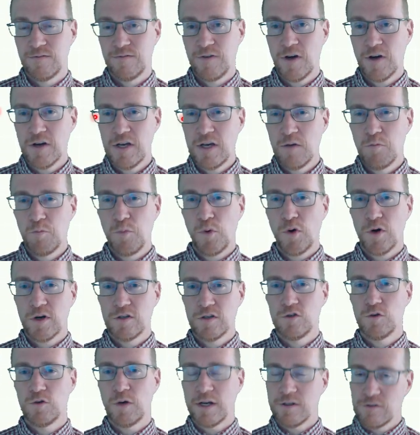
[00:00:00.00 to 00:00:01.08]
important
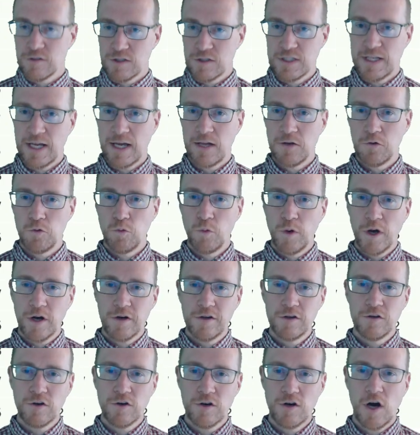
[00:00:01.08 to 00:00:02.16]
to understand where
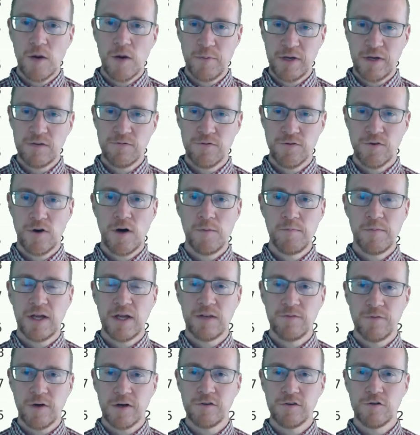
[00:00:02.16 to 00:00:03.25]
you're copying from and
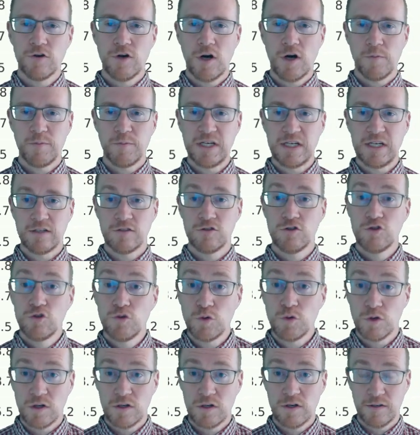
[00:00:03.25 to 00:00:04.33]
where you're copying to
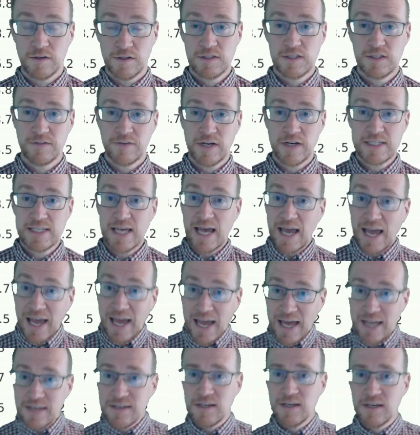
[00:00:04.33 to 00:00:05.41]
on this device,
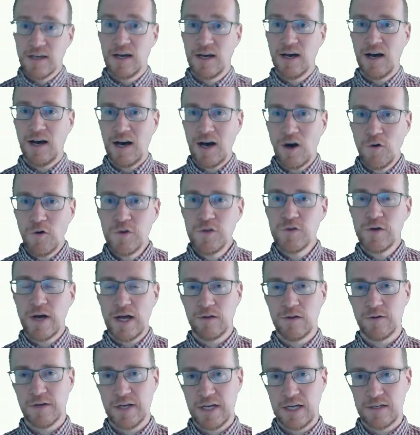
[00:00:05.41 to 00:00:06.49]
and how you
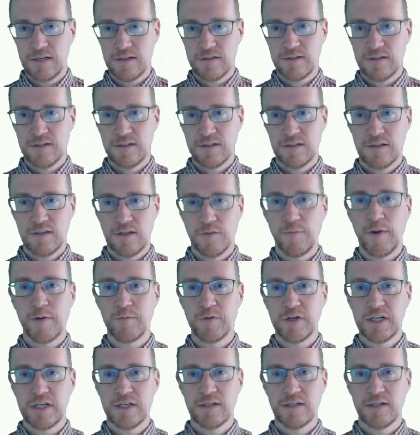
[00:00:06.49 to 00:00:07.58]
allocated the
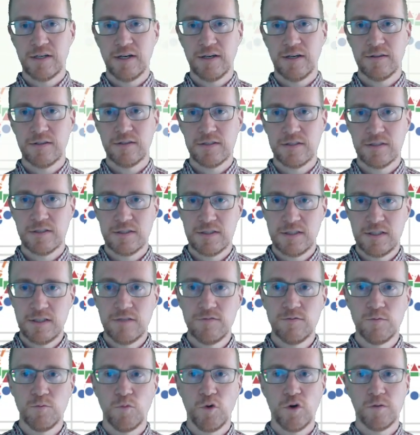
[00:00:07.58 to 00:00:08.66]
memory. Right? This is
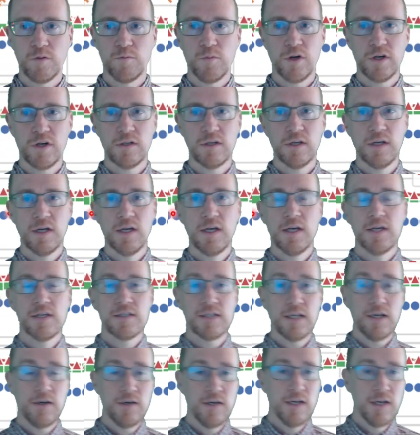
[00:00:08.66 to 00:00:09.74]
even more important. So
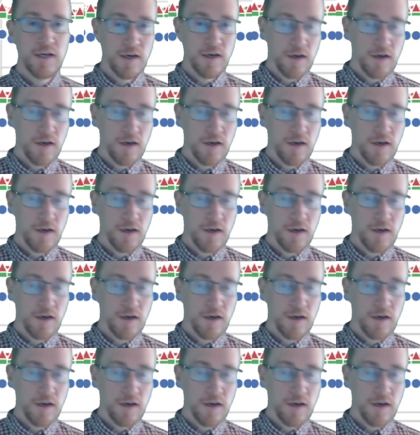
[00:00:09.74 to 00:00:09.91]
now, of